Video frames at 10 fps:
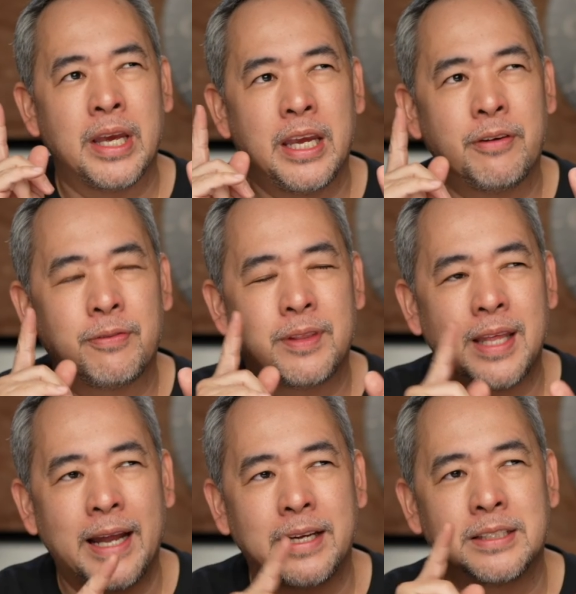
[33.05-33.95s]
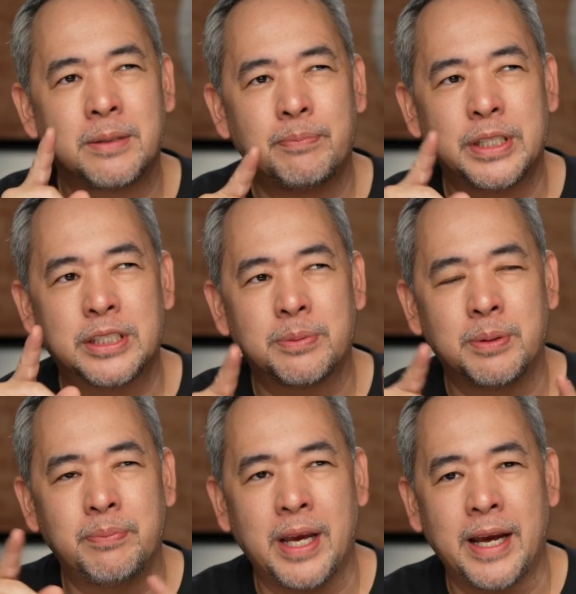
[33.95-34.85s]
If that is the
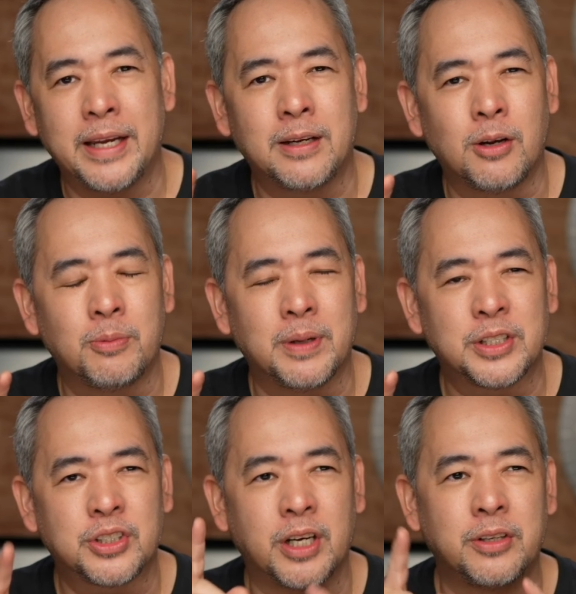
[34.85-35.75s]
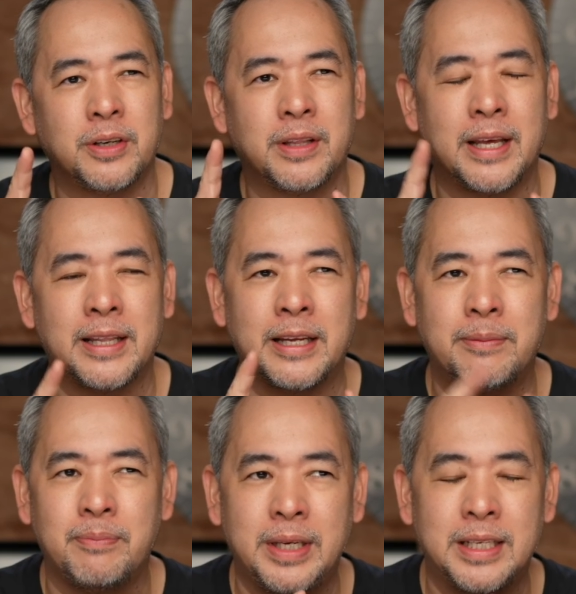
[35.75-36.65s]
principle behind global shutter, then
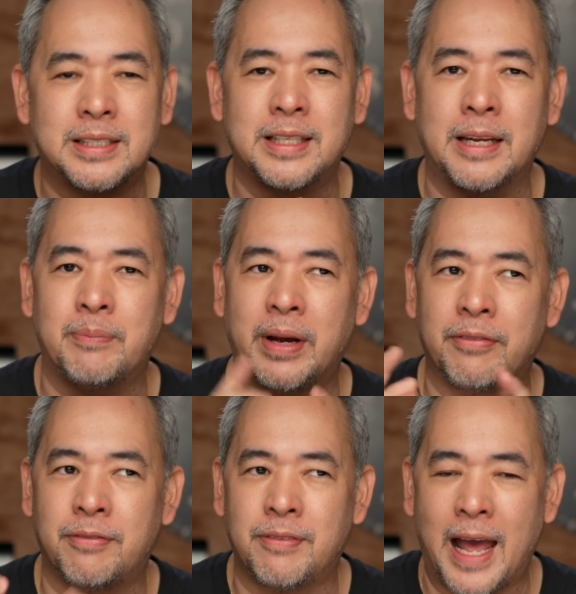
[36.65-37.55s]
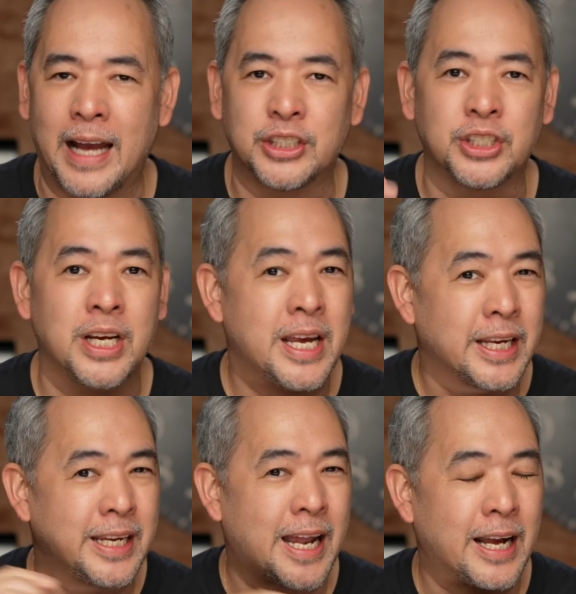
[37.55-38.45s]
that means that my flash
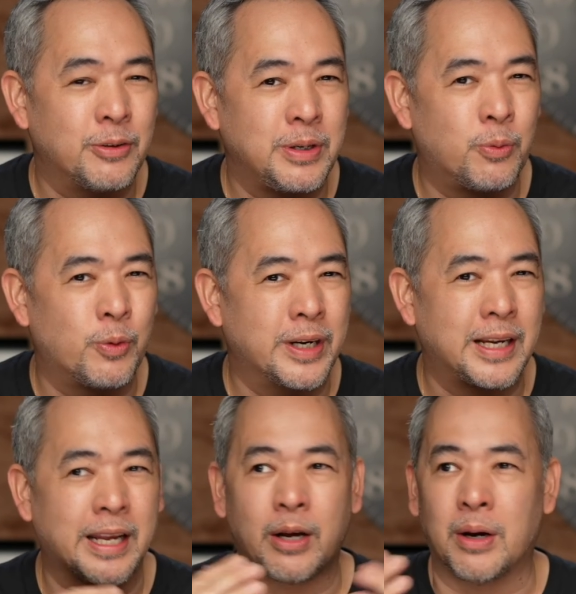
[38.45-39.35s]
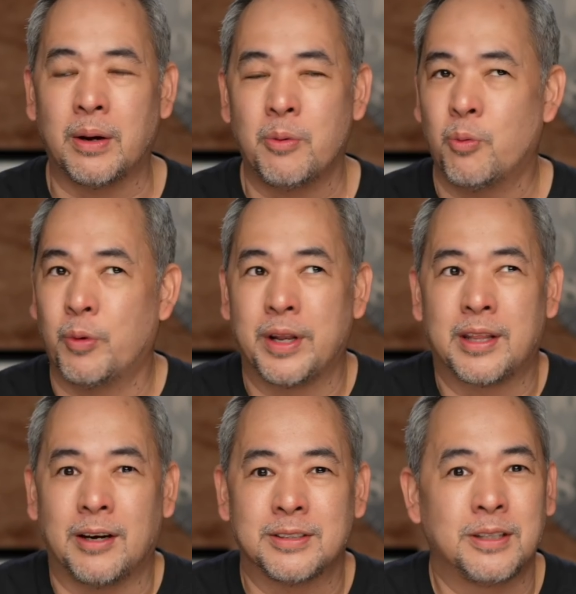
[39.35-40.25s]
can actually work like a
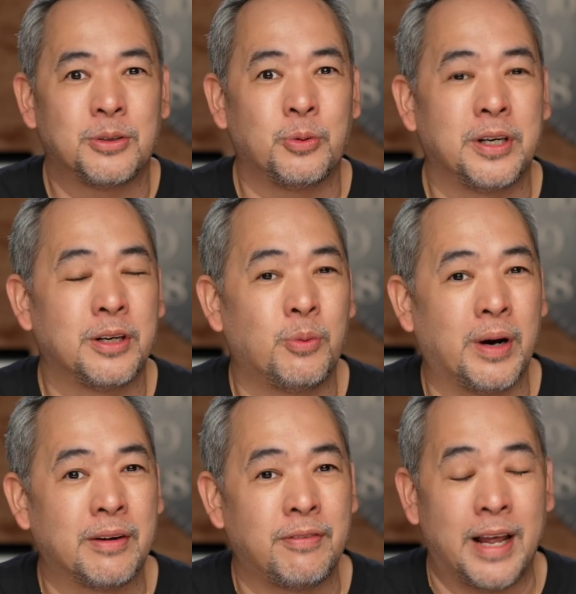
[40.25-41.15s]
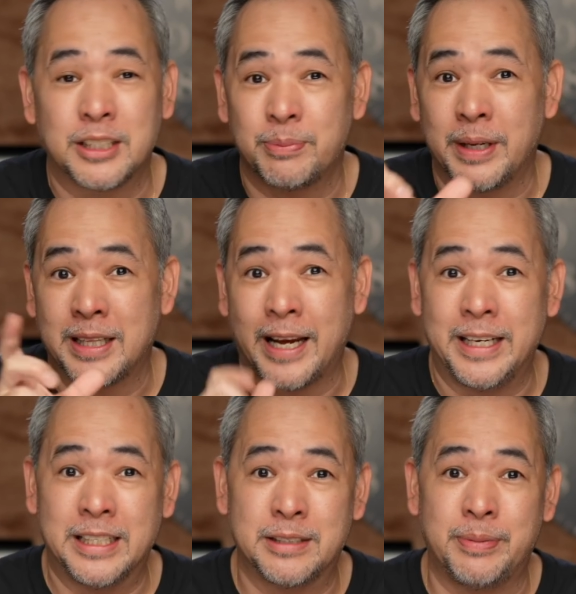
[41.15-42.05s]
1200 watt flash, my
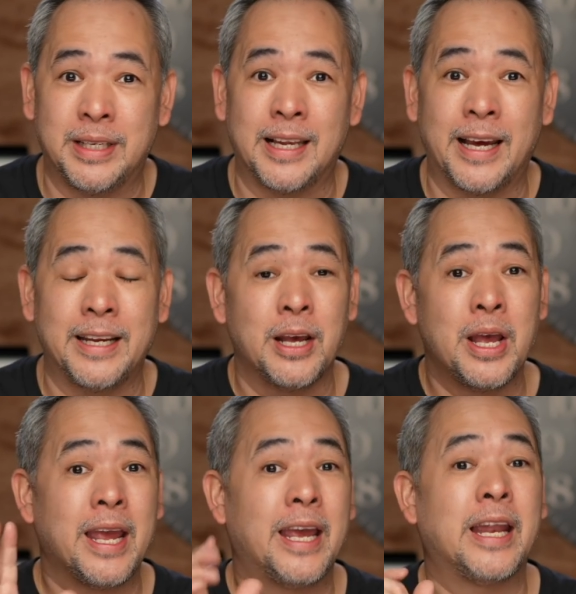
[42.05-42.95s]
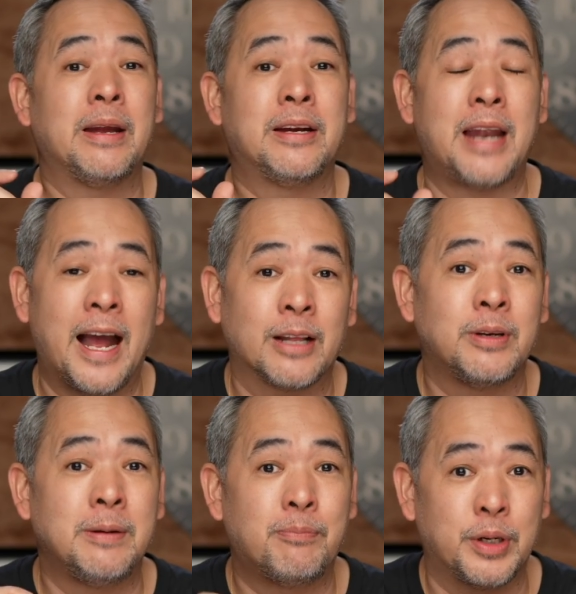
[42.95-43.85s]
tiny Speedlight, and I
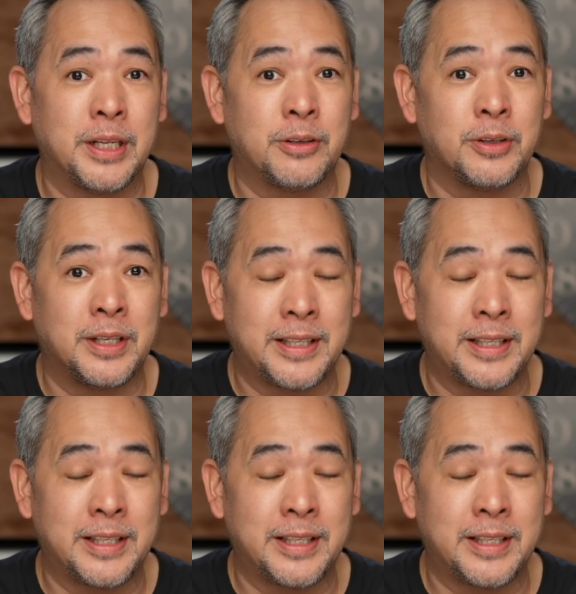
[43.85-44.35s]
actually put it to the